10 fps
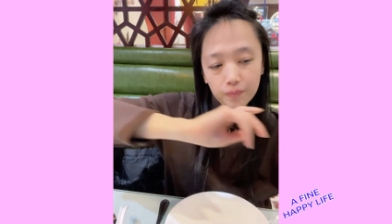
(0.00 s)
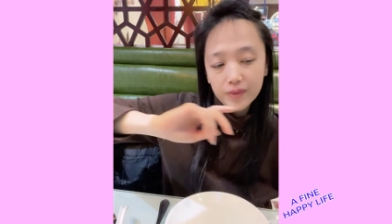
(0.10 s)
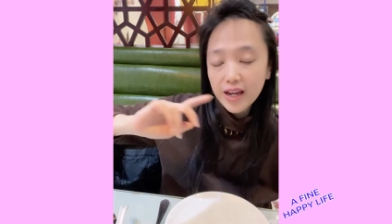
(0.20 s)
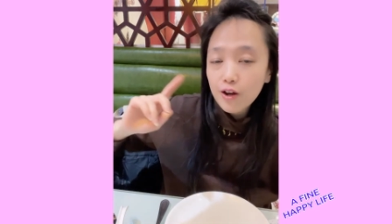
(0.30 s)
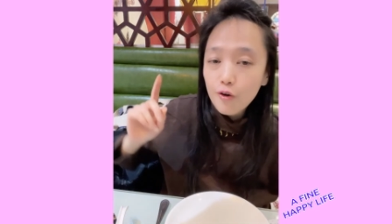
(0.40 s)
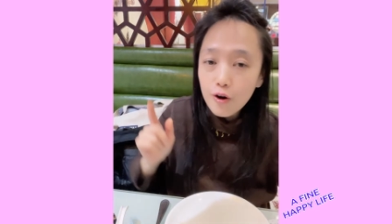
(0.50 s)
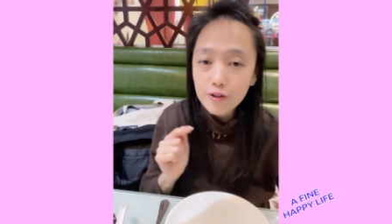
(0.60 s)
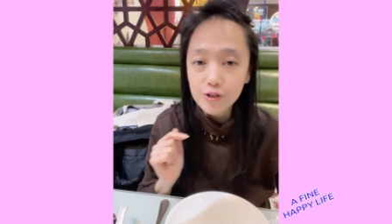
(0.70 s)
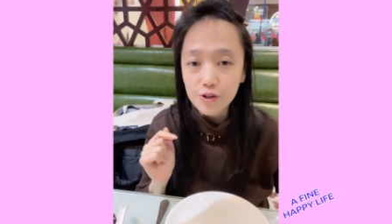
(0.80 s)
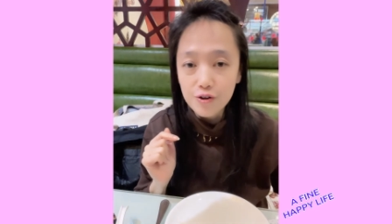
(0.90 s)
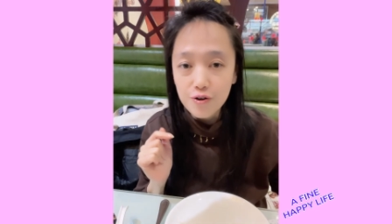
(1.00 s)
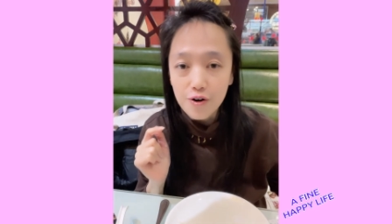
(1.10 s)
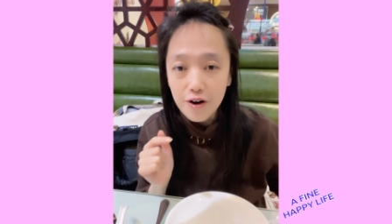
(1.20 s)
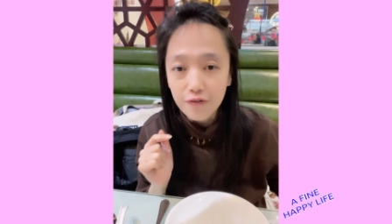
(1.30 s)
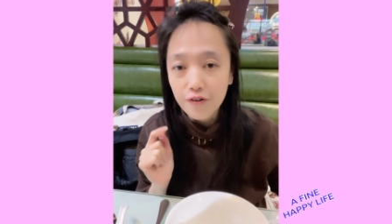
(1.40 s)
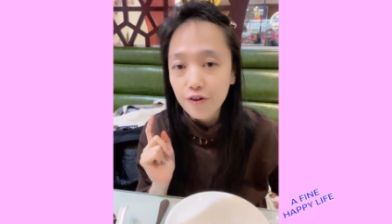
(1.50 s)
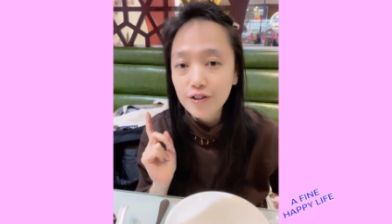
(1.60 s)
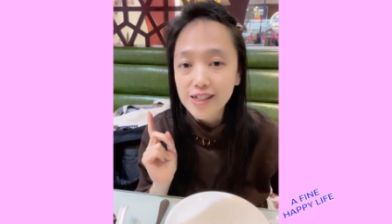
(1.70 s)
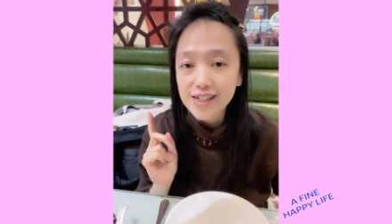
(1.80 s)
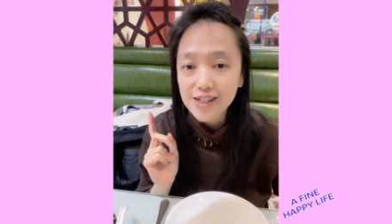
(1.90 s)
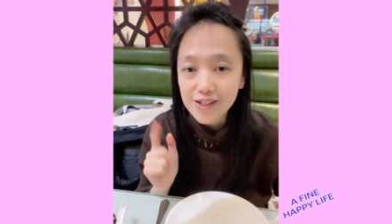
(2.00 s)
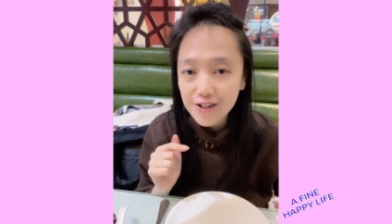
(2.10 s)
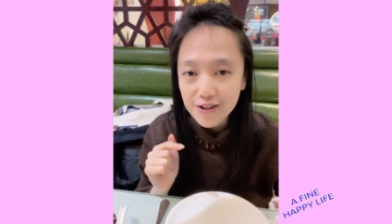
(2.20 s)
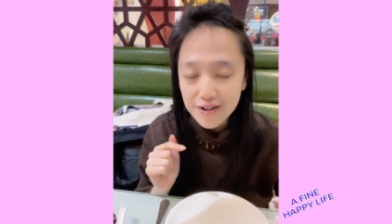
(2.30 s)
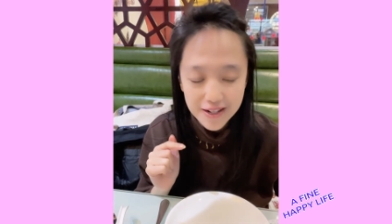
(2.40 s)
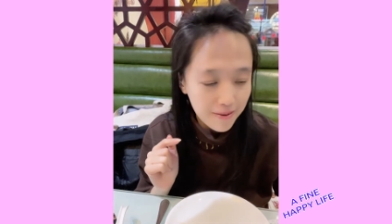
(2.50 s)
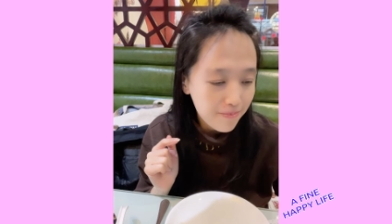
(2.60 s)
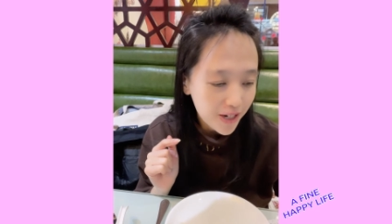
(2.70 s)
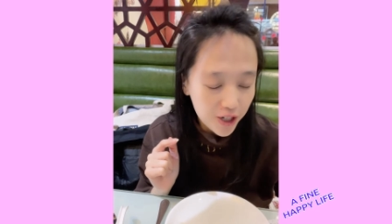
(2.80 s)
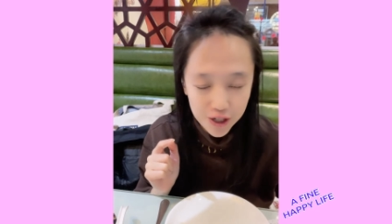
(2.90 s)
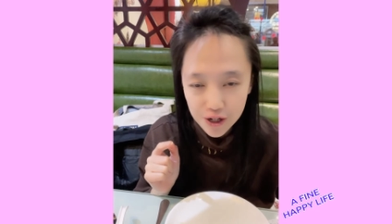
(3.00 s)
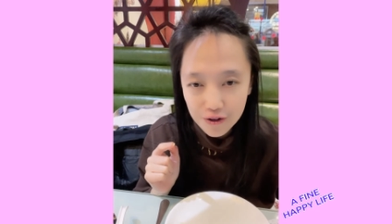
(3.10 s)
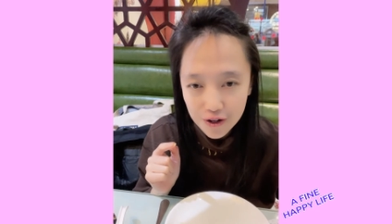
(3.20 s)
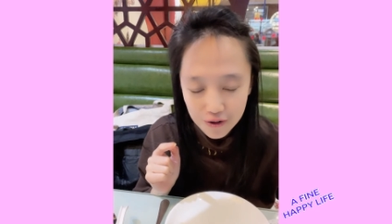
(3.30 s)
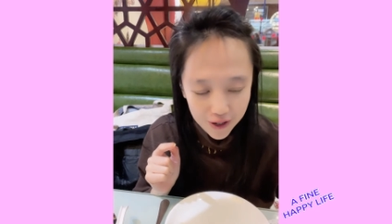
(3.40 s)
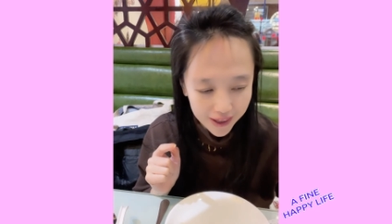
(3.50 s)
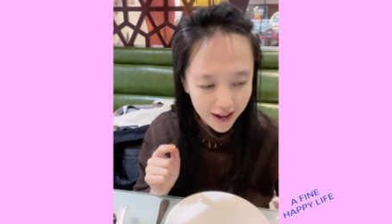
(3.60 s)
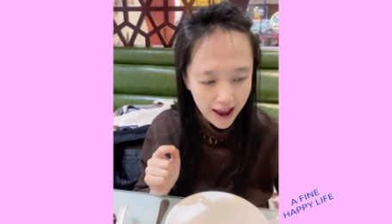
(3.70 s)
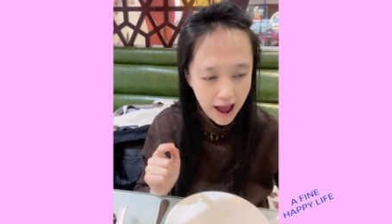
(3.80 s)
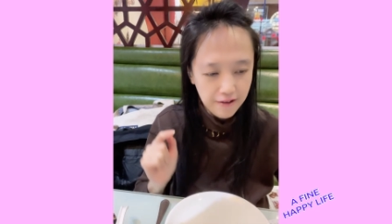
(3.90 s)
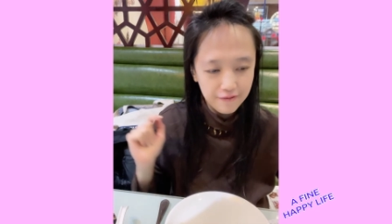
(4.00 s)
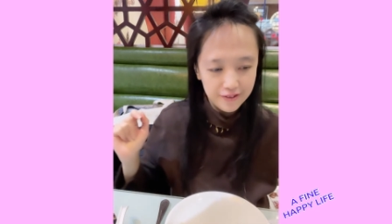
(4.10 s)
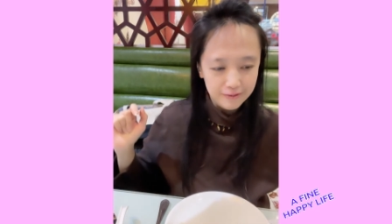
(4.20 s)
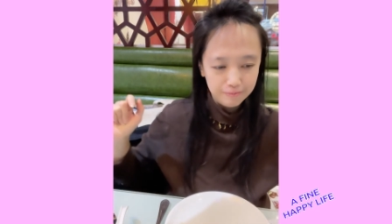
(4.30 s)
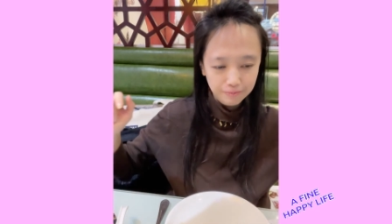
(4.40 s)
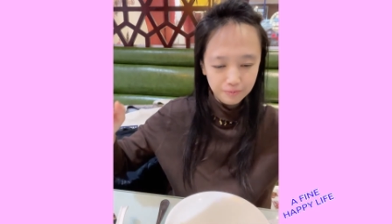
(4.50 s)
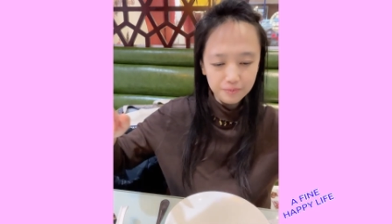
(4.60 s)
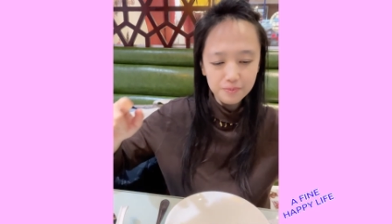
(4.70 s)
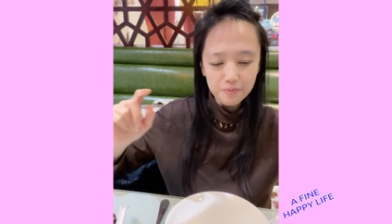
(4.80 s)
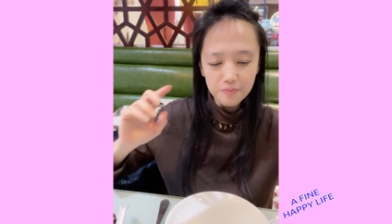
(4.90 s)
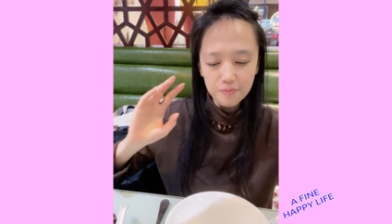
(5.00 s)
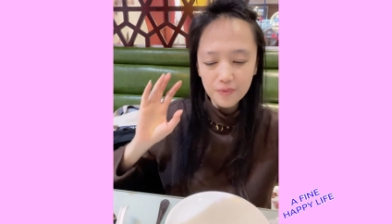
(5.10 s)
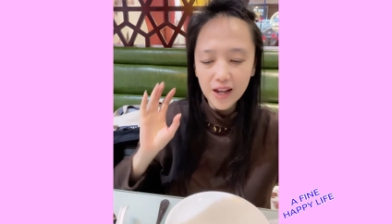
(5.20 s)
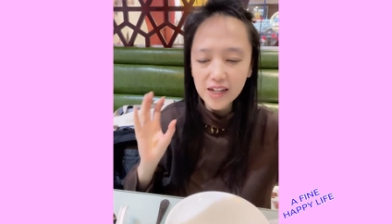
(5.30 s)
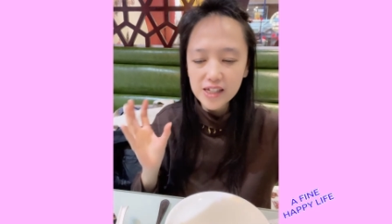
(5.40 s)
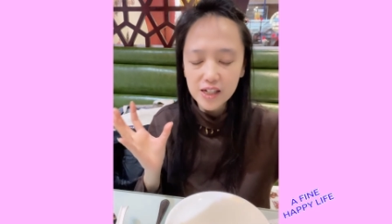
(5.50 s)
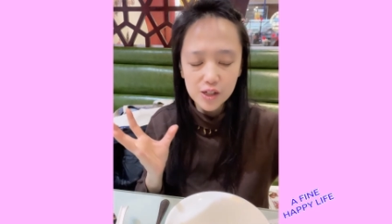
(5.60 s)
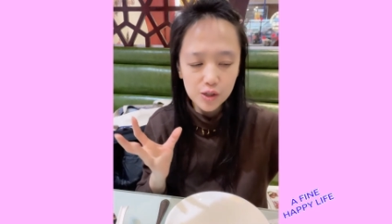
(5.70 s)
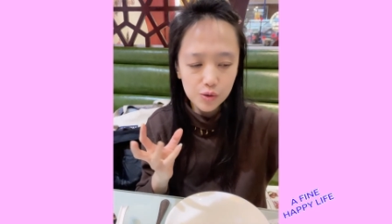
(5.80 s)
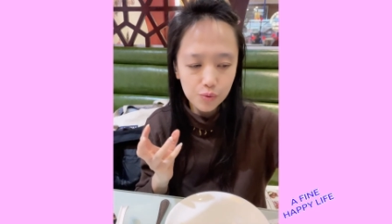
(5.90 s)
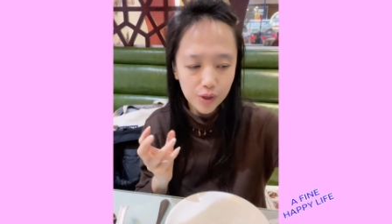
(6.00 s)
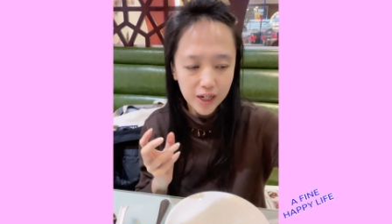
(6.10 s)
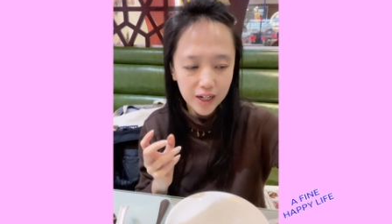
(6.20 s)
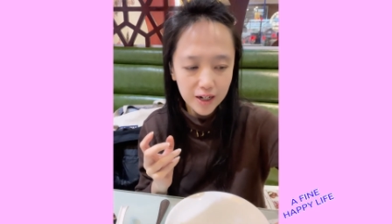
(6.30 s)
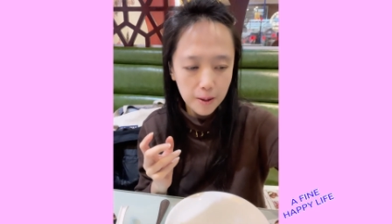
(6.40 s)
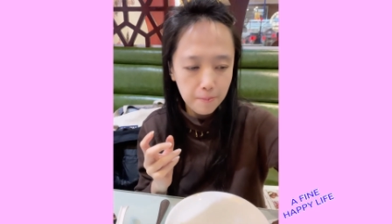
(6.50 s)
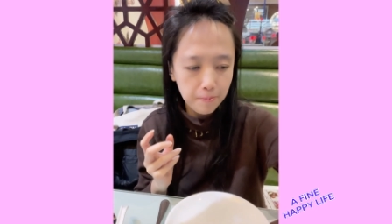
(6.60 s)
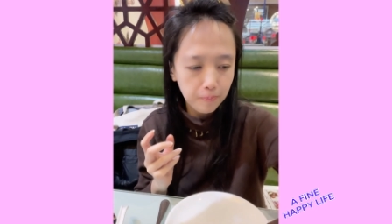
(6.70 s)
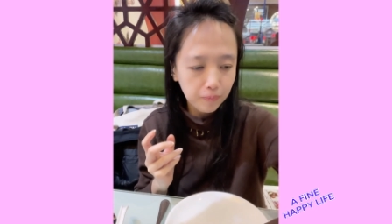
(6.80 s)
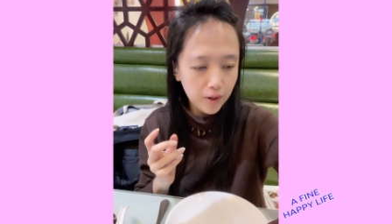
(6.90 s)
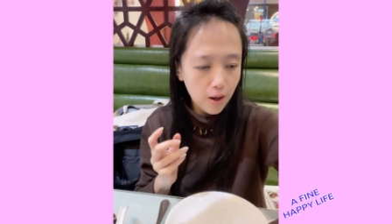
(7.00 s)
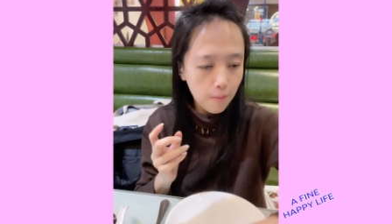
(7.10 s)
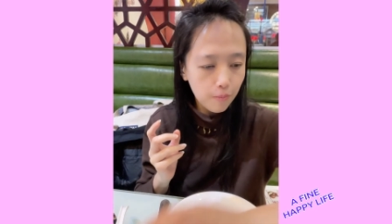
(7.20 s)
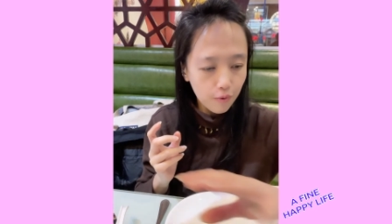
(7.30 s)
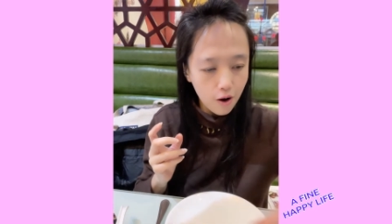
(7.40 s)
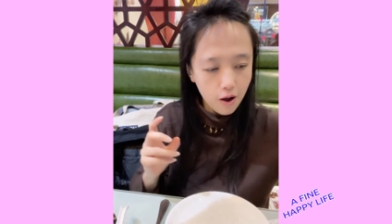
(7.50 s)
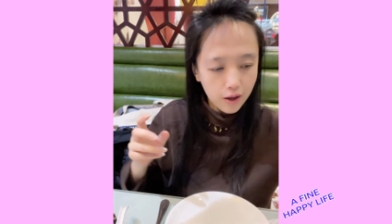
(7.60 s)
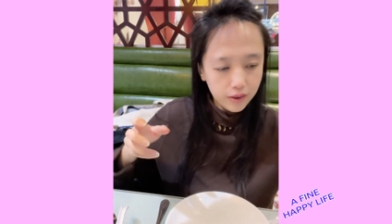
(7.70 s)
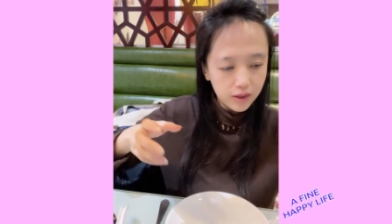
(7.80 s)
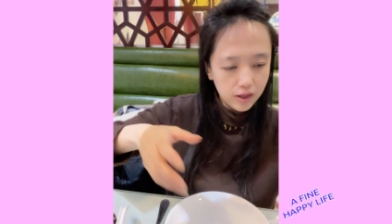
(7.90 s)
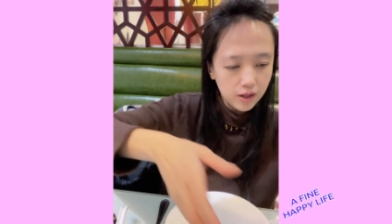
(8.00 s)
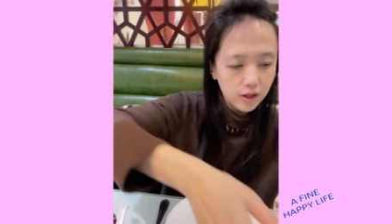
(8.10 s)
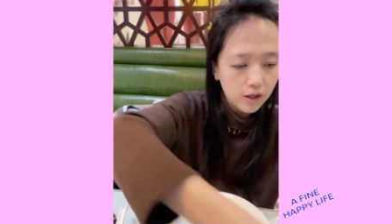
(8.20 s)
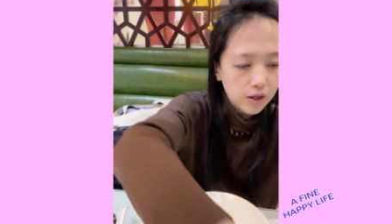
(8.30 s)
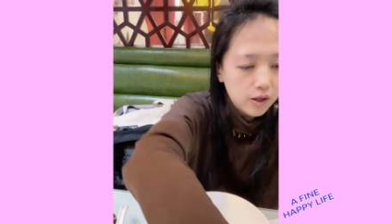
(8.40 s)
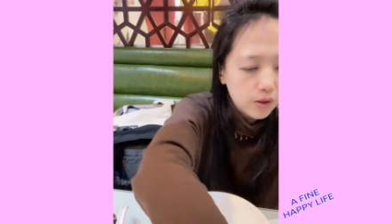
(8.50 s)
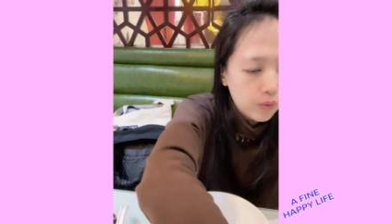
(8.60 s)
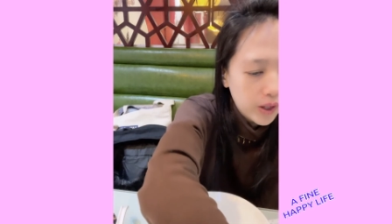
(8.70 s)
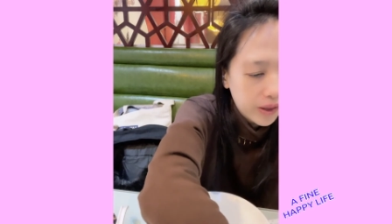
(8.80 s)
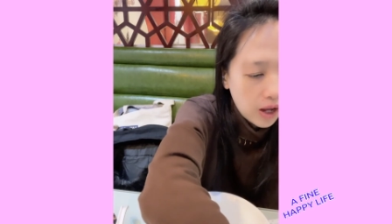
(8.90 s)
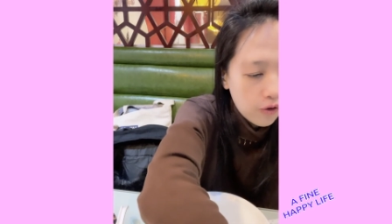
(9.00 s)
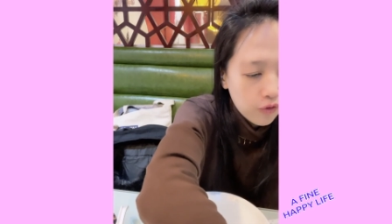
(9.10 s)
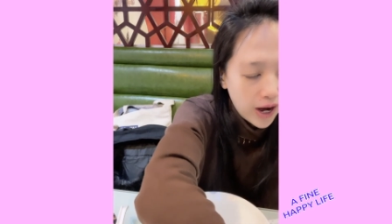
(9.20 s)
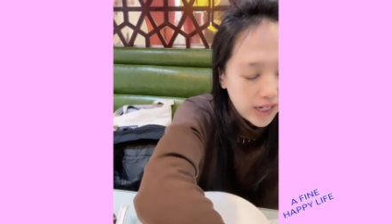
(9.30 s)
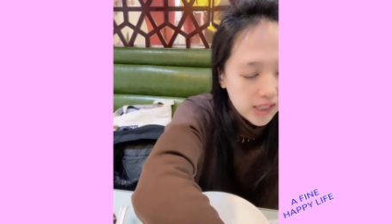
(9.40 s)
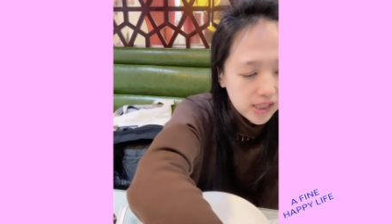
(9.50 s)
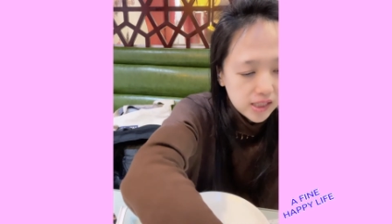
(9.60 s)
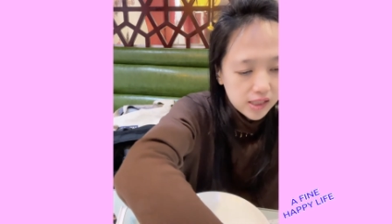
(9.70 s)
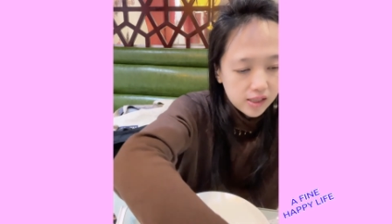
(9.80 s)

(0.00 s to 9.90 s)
they also offer dessert. Let me show you what they have. It's a sweet broth with rice,